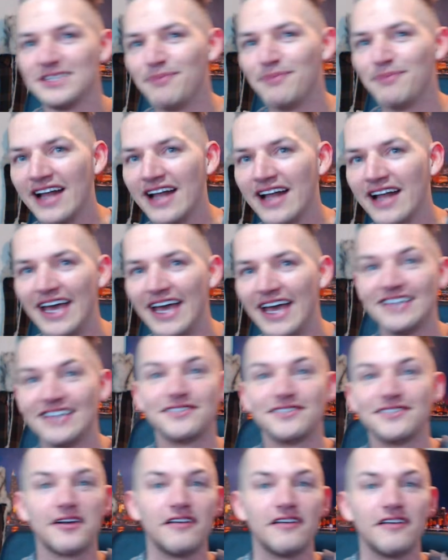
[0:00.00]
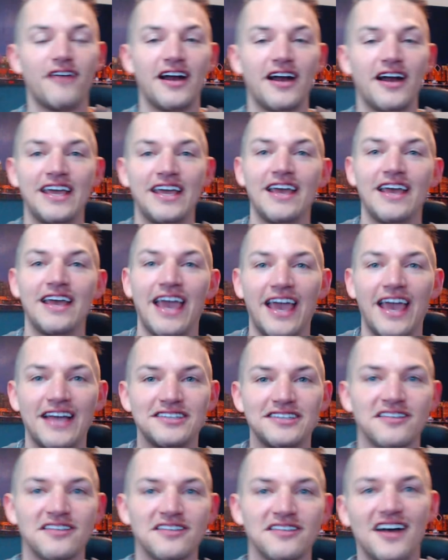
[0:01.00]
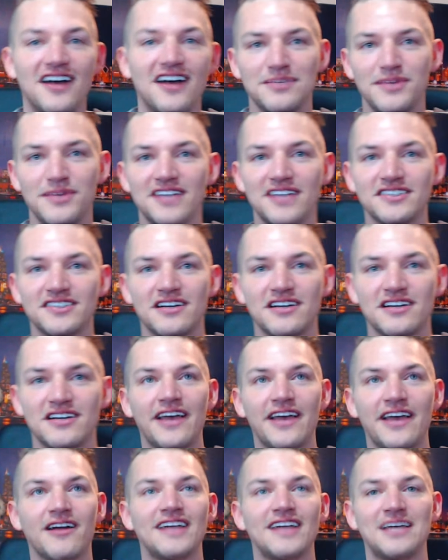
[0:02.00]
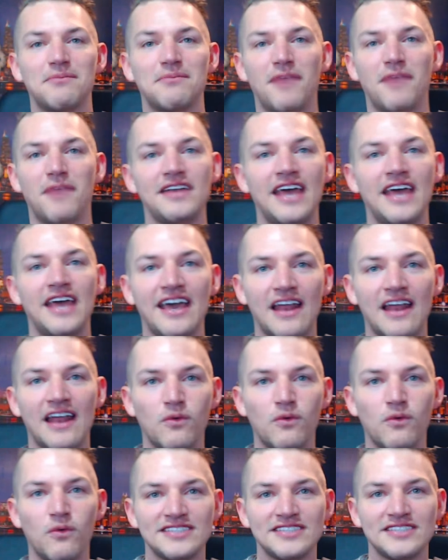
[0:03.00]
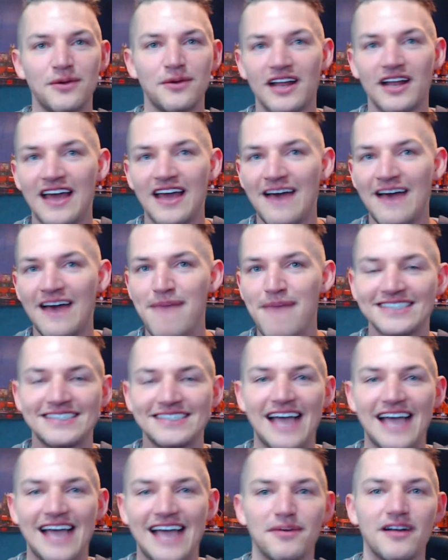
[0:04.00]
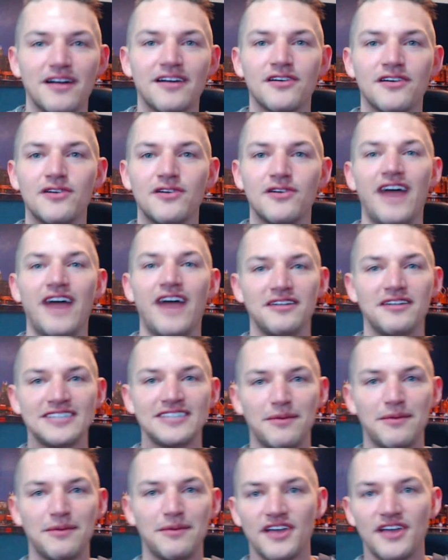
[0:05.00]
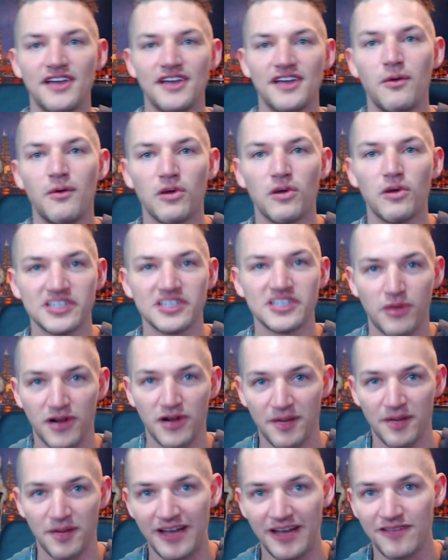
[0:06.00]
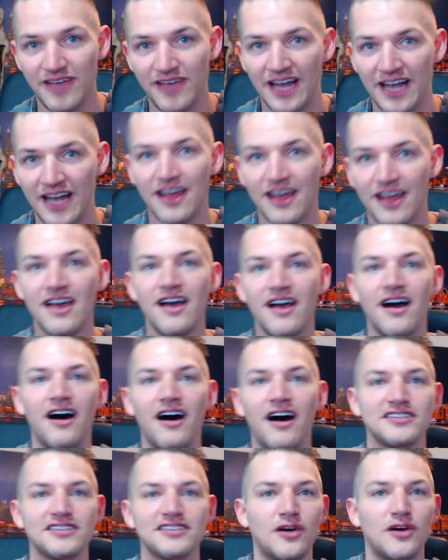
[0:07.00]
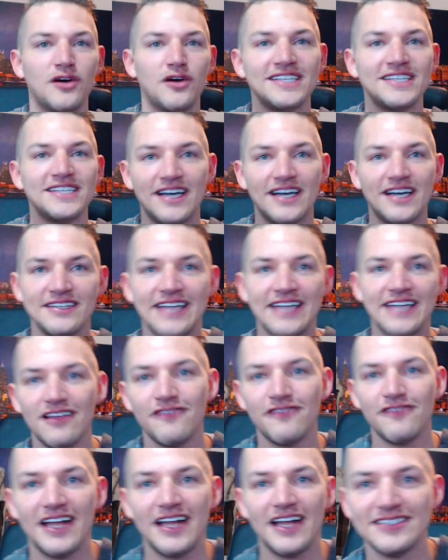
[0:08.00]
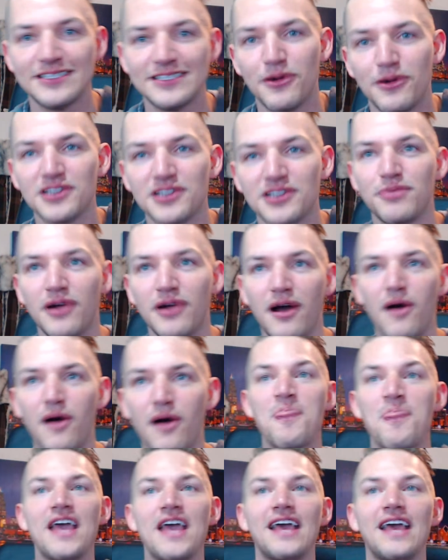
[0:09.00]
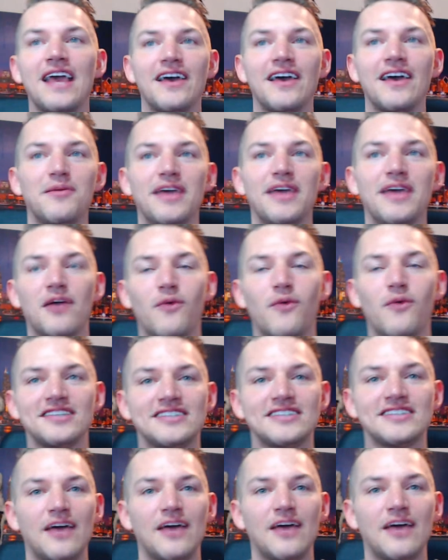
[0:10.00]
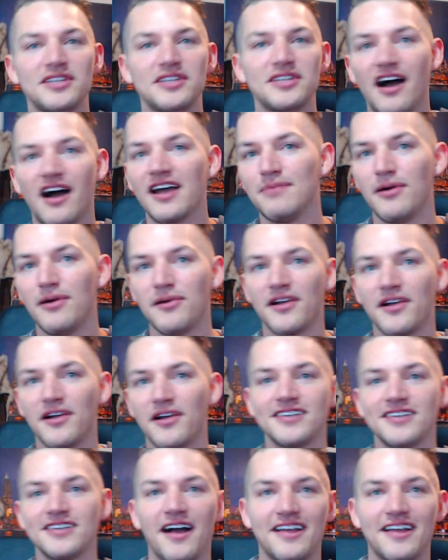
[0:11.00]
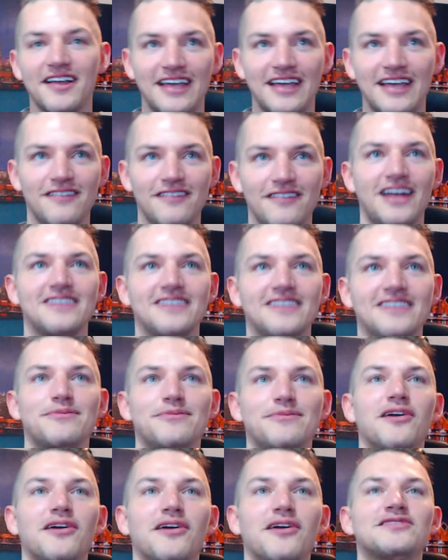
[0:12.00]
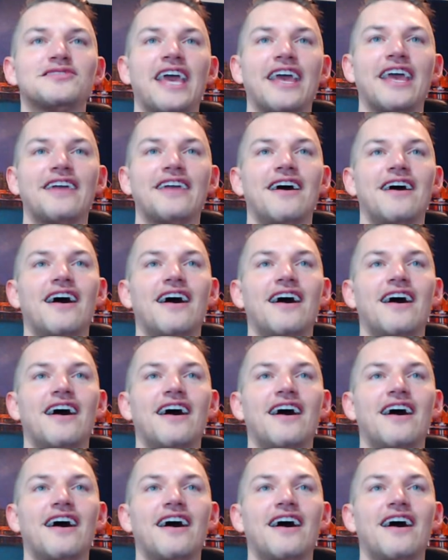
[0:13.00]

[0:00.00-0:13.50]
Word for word: podcasts. She's really funny, and she's awesome. You guys are going to like her. That's on Monday. And on Wednesday, we're going to have Max Steinberg, who final tabled the World Series of Poker main event, also is a Daily Fantasy Sports pro. He'll be on Wednesday. We'll be talking poker, talking Daily Fantasy Sports. And